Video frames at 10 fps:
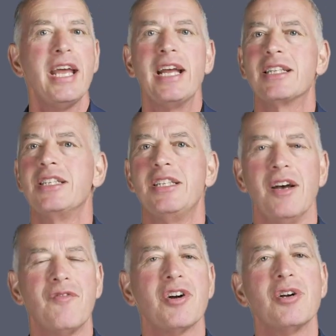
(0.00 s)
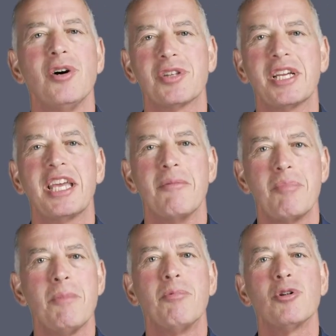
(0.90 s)
It's difficult to get
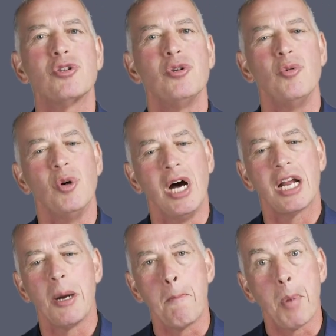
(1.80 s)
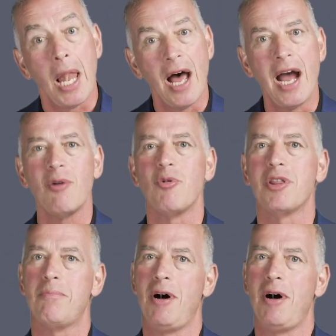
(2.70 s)
people to comply with the